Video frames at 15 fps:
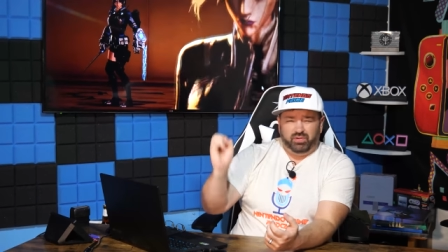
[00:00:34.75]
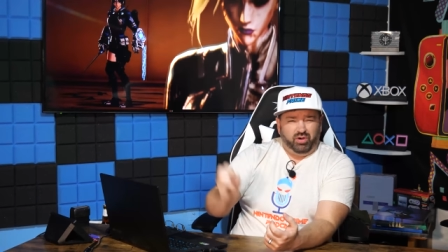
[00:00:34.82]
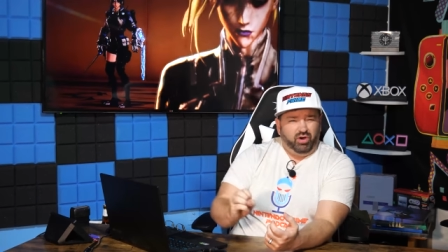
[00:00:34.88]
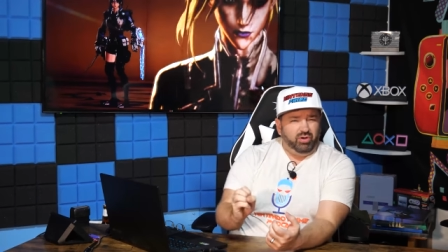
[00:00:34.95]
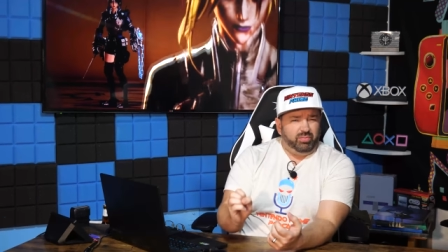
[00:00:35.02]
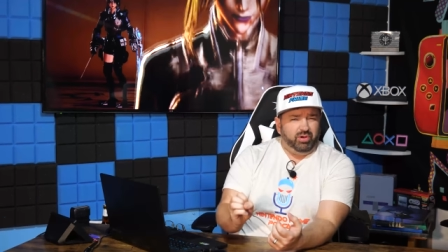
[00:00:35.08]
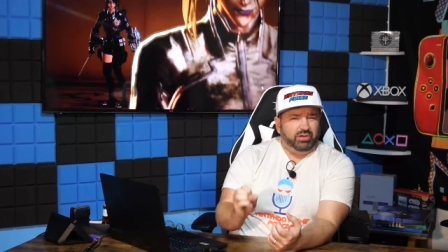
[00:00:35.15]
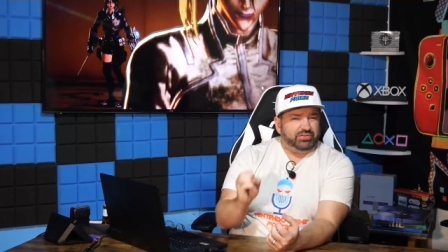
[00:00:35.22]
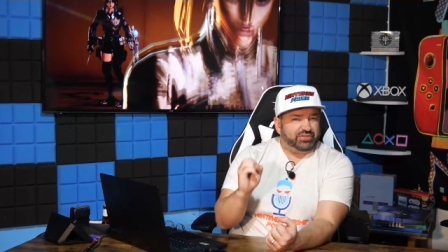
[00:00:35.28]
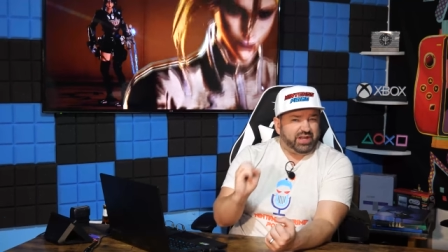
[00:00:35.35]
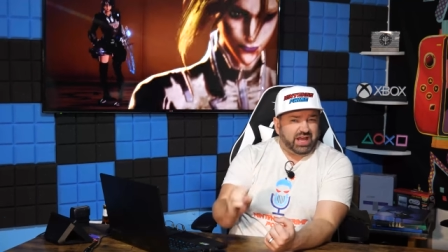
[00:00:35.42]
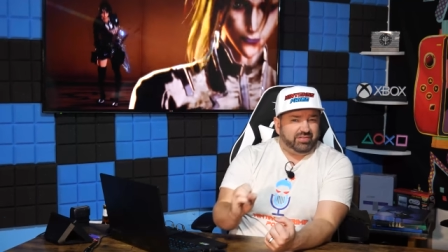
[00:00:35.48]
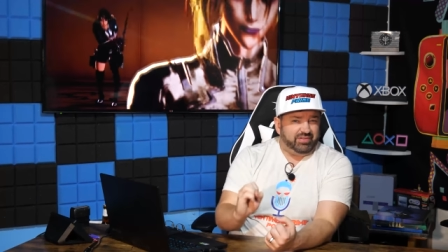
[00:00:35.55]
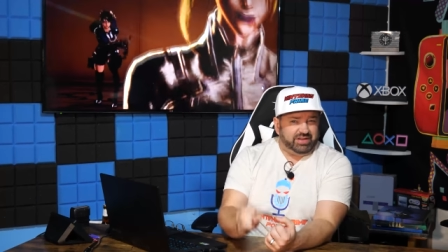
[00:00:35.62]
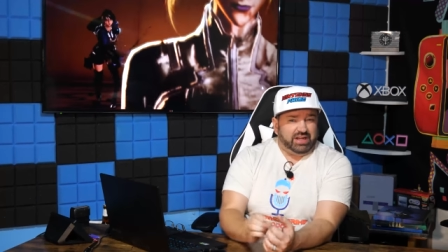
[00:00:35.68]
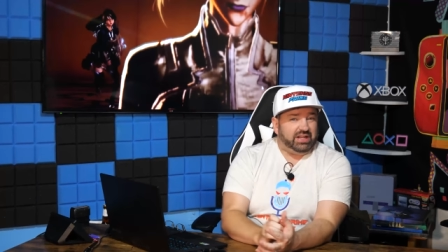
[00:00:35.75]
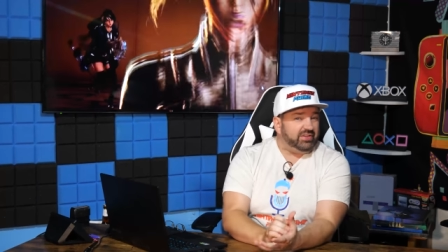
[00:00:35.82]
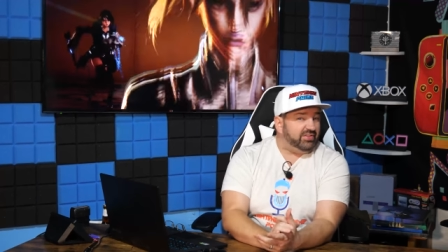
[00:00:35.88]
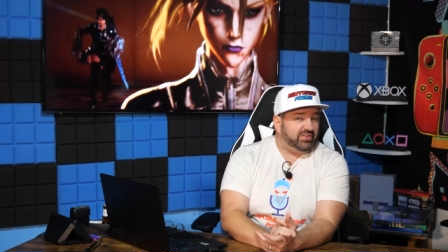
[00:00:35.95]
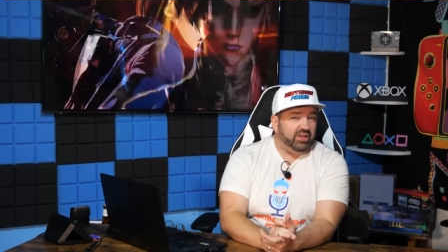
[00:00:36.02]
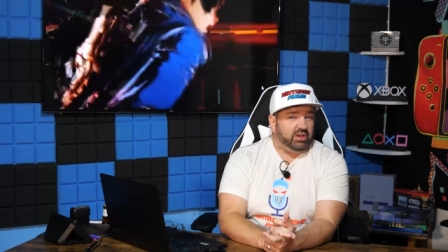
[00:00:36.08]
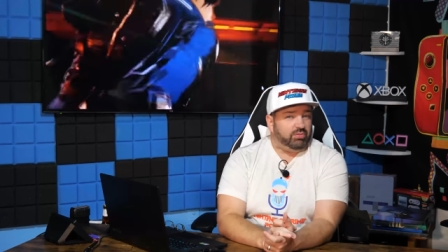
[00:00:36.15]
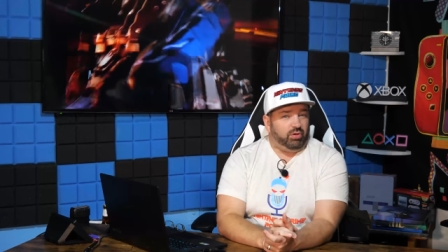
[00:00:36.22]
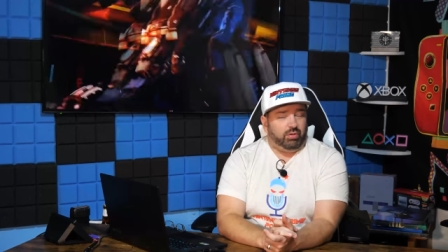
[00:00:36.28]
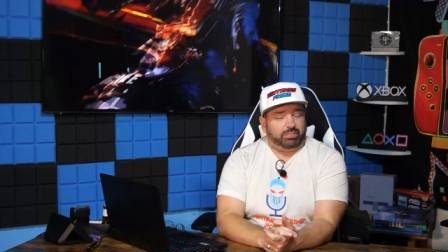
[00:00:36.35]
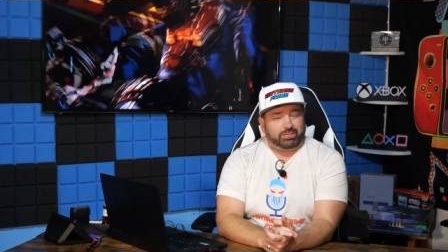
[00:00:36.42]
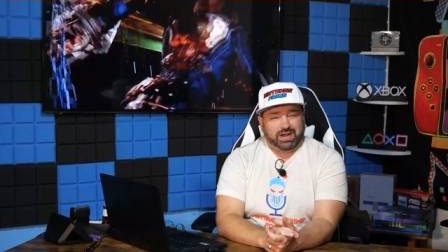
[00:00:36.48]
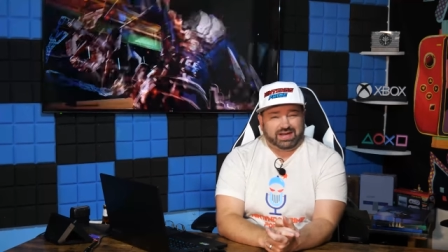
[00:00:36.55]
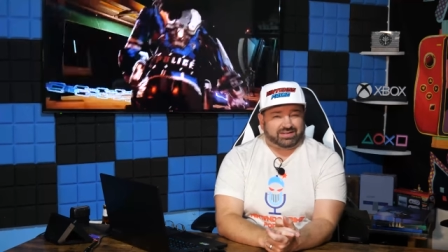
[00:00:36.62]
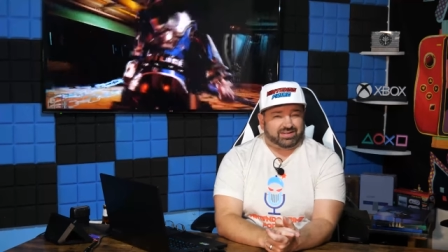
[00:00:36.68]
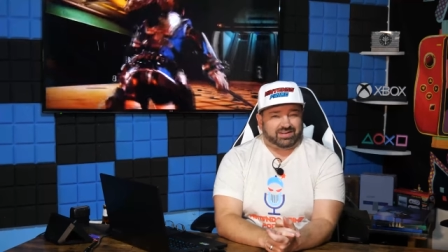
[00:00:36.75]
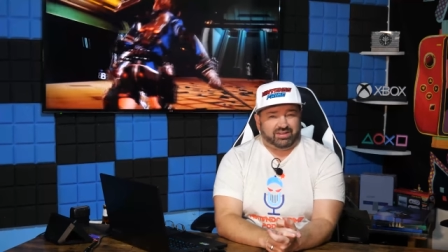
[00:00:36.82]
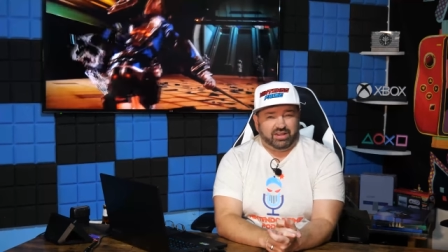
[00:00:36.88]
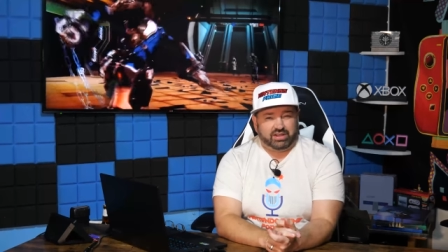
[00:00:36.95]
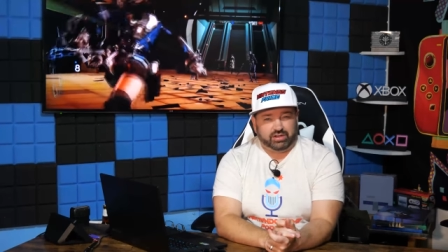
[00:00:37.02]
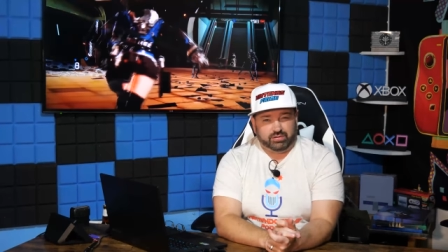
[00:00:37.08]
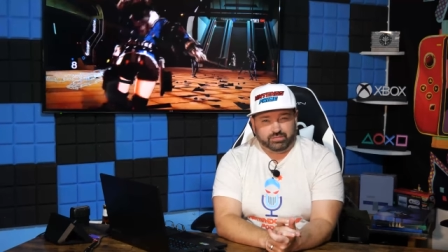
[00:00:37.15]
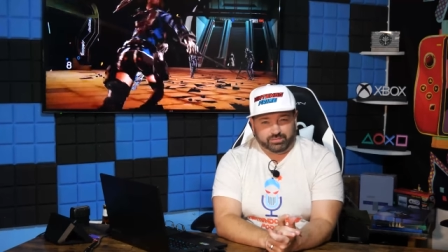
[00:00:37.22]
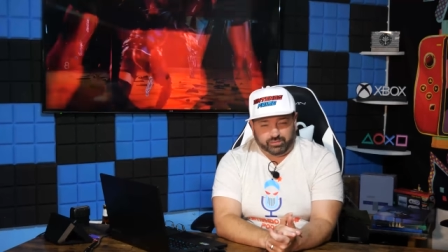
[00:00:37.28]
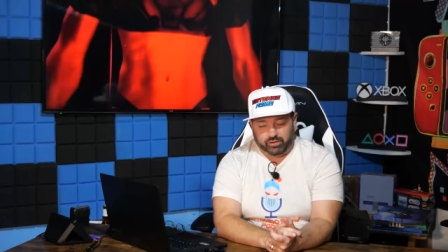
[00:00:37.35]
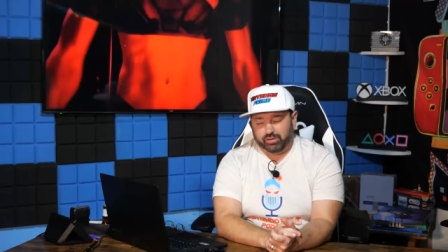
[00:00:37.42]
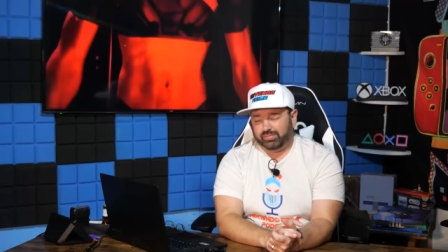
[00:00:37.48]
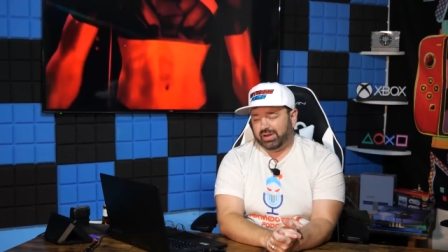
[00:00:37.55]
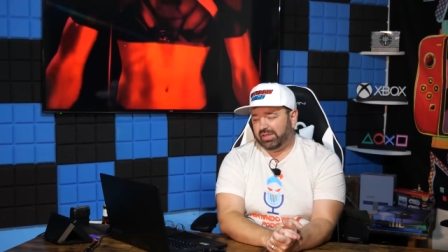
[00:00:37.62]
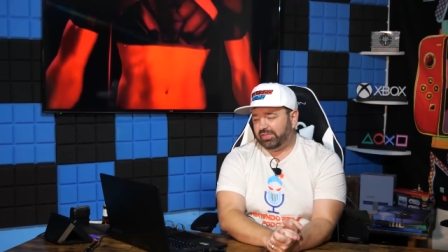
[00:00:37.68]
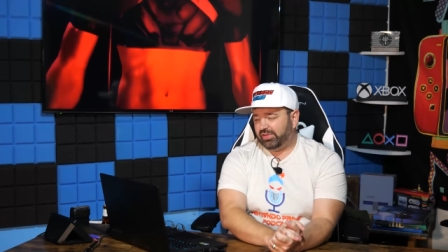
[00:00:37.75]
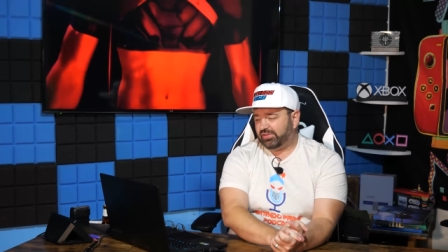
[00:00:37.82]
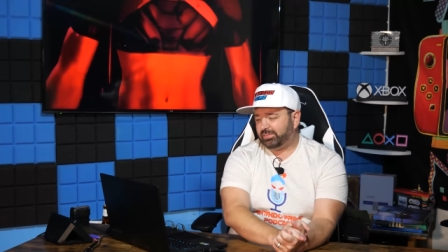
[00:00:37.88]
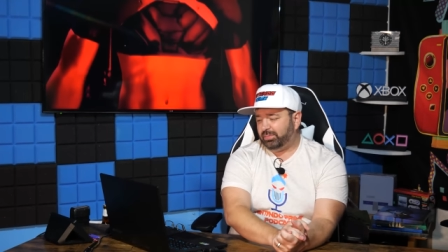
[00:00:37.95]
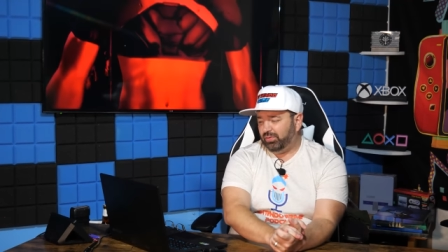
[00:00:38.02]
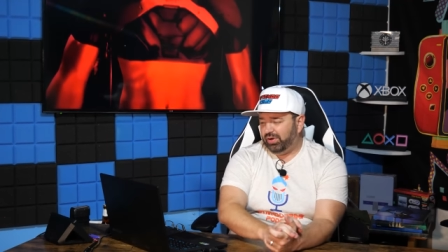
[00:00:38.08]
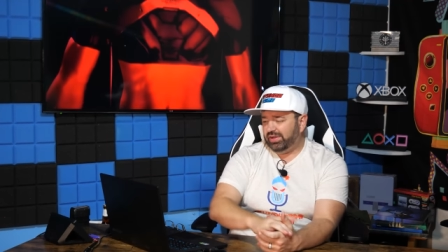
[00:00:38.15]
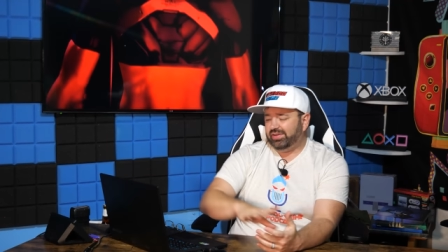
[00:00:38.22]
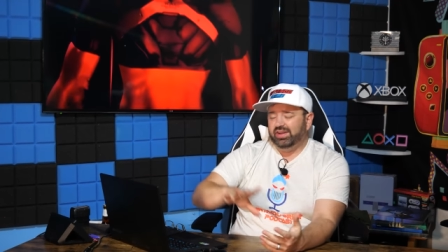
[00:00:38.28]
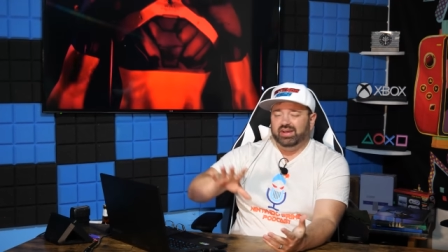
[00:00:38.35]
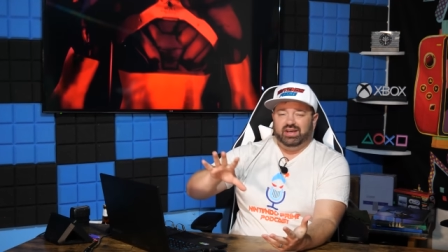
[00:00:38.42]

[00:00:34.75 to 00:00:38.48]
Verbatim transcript: almost having a sequel practically confirmed at this point.